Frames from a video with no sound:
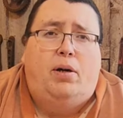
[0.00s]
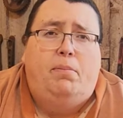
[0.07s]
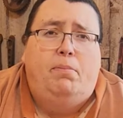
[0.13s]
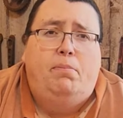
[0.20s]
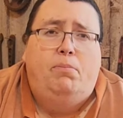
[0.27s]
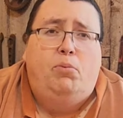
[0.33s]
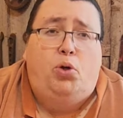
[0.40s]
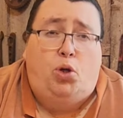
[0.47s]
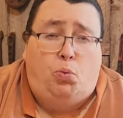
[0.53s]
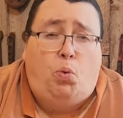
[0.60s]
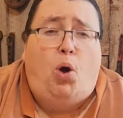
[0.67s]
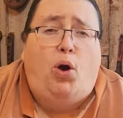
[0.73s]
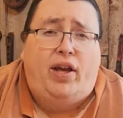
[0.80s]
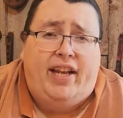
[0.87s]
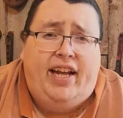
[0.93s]
or you're
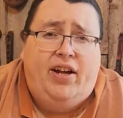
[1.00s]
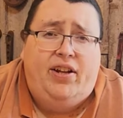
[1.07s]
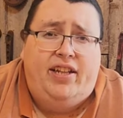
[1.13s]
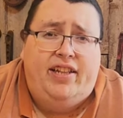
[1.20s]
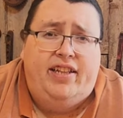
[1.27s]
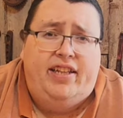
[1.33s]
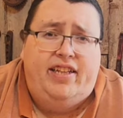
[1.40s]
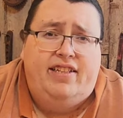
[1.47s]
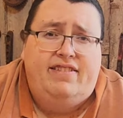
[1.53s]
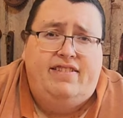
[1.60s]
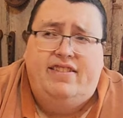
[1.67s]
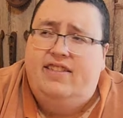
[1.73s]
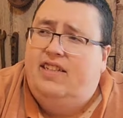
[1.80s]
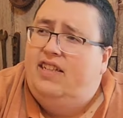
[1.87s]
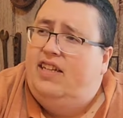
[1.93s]
walking out in
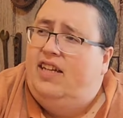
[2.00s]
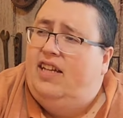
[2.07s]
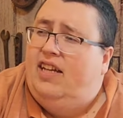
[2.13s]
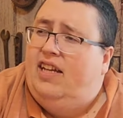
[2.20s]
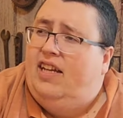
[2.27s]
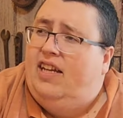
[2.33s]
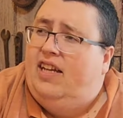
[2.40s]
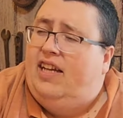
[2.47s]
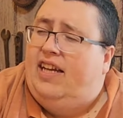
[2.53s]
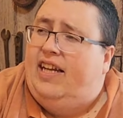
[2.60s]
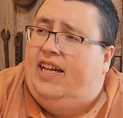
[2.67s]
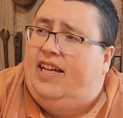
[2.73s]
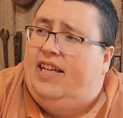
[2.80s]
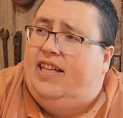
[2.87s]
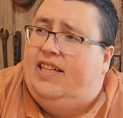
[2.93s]
these."
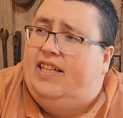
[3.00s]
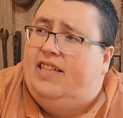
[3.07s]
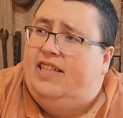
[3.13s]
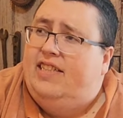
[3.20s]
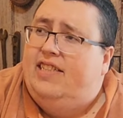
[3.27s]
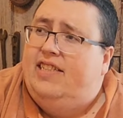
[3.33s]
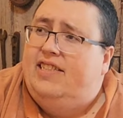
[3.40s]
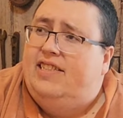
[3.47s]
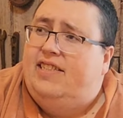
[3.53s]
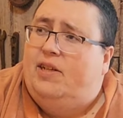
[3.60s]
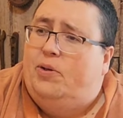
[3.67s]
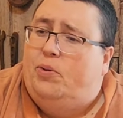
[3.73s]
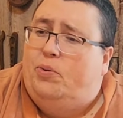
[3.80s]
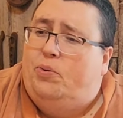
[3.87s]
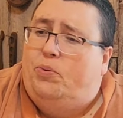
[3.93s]
And
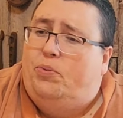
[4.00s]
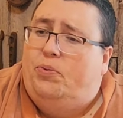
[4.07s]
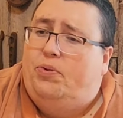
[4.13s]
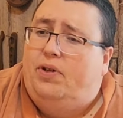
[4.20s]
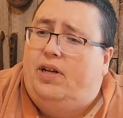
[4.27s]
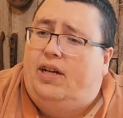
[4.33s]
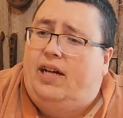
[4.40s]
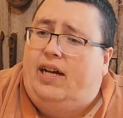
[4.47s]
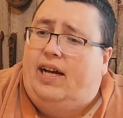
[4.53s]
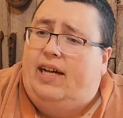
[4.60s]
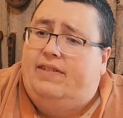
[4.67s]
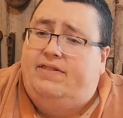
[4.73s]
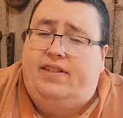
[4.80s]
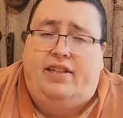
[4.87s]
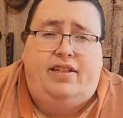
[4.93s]
so
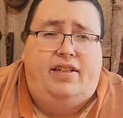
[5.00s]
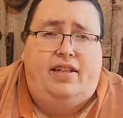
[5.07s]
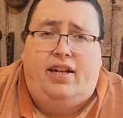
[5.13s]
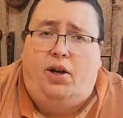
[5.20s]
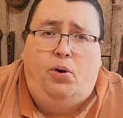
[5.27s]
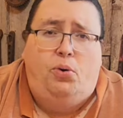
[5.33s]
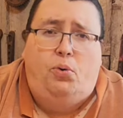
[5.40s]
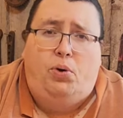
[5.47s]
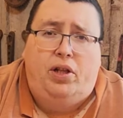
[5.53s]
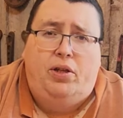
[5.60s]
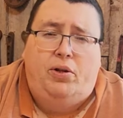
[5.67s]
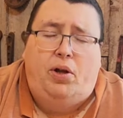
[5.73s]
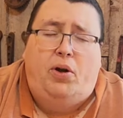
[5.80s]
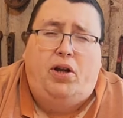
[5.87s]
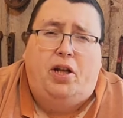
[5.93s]
I said, "No, what are
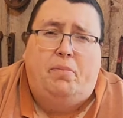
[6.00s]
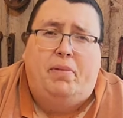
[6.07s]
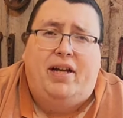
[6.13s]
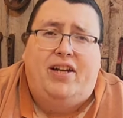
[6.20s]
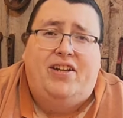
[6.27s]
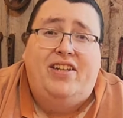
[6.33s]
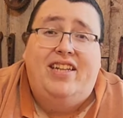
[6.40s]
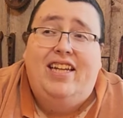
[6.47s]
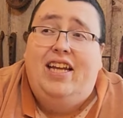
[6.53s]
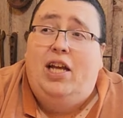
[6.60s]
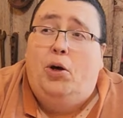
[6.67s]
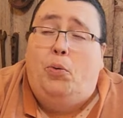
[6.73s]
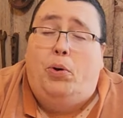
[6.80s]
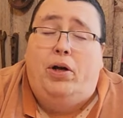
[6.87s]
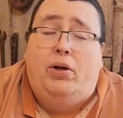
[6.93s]
you talking about?"
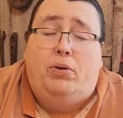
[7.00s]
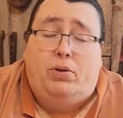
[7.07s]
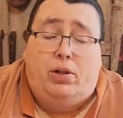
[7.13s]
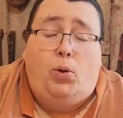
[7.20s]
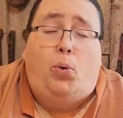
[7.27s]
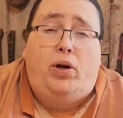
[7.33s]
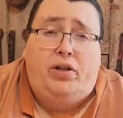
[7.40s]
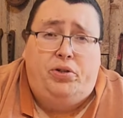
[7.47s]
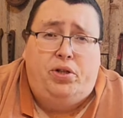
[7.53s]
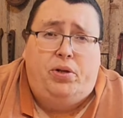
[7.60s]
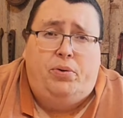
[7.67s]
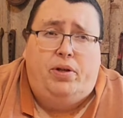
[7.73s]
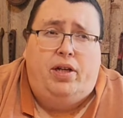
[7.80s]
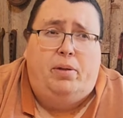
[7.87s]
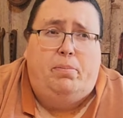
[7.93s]
Well, Lori
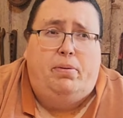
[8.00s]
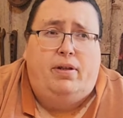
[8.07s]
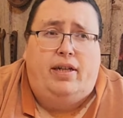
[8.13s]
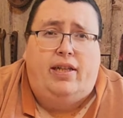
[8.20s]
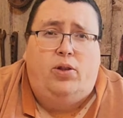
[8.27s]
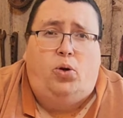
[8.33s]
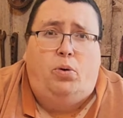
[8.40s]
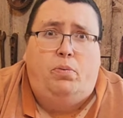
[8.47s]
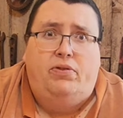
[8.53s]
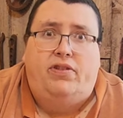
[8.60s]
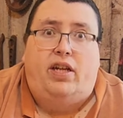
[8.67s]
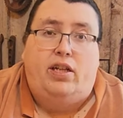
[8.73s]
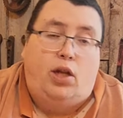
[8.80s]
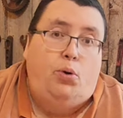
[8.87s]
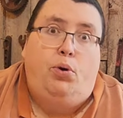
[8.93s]
showed up, and Lori
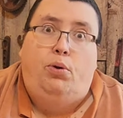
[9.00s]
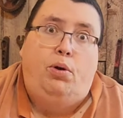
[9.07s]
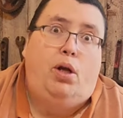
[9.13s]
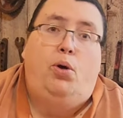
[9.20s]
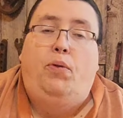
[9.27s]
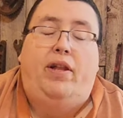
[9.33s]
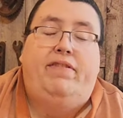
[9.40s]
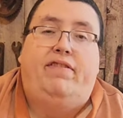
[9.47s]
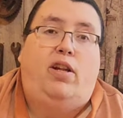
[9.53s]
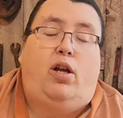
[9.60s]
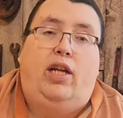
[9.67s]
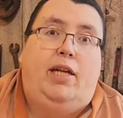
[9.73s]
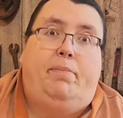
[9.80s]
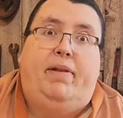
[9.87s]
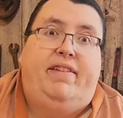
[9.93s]
was like, no, that's
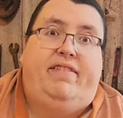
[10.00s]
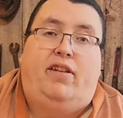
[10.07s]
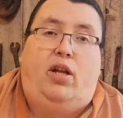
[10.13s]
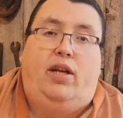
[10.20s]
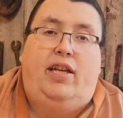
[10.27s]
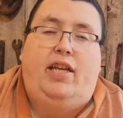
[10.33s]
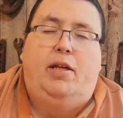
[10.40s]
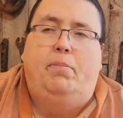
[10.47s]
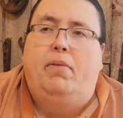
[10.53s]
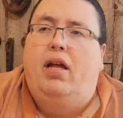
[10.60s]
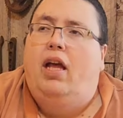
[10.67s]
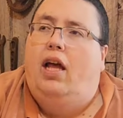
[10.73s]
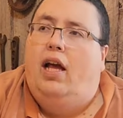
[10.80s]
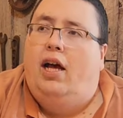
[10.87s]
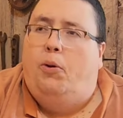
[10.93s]
not him, that's not him.
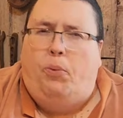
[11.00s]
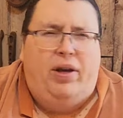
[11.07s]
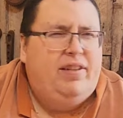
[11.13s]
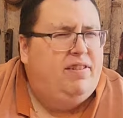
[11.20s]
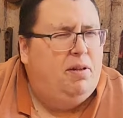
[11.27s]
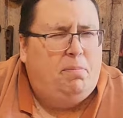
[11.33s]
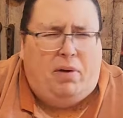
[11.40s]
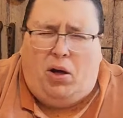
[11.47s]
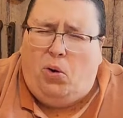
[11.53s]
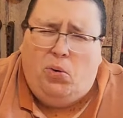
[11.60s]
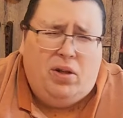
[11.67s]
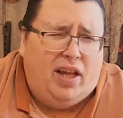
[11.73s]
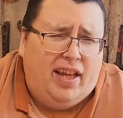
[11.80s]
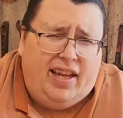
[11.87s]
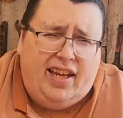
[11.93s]
Wasted my
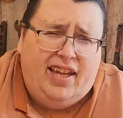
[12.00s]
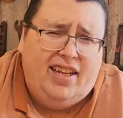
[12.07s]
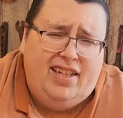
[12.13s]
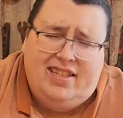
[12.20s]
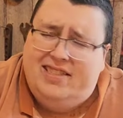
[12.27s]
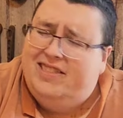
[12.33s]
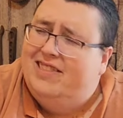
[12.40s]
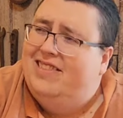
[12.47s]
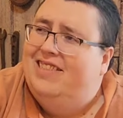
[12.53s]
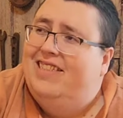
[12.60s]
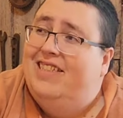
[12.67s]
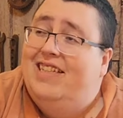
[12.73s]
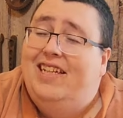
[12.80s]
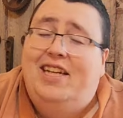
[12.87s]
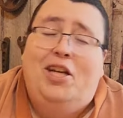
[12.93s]
whole day.
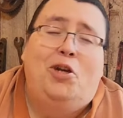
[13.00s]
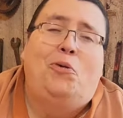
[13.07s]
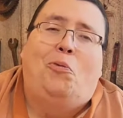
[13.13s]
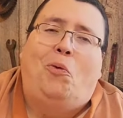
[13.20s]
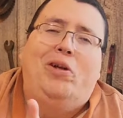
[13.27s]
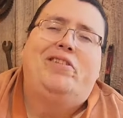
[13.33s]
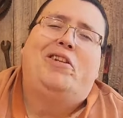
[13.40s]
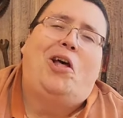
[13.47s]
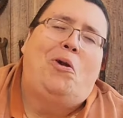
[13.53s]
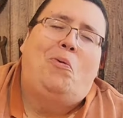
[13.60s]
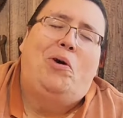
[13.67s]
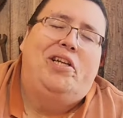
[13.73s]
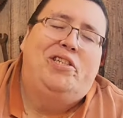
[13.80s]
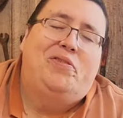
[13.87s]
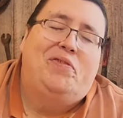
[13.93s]
Was not a
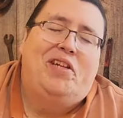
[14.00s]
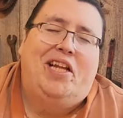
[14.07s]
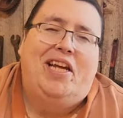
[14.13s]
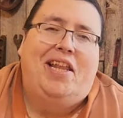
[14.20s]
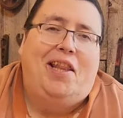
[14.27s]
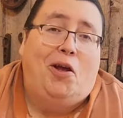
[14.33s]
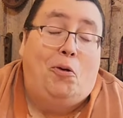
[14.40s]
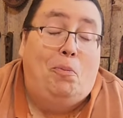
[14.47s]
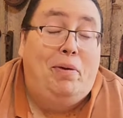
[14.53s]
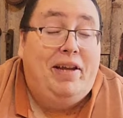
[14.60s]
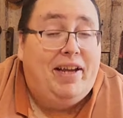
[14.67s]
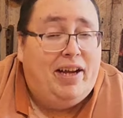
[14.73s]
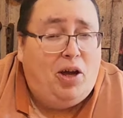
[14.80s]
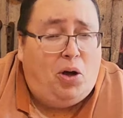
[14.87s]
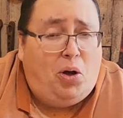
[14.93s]
waste of a day, though,
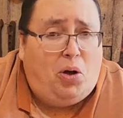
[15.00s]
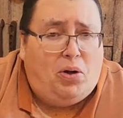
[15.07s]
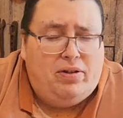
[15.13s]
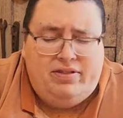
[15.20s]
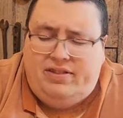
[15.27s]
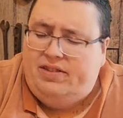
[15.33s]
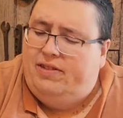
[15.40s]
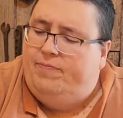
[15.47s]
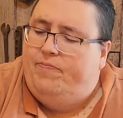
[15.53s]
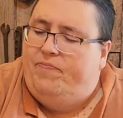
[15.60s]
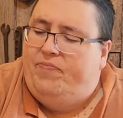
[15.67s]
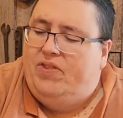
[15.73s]
because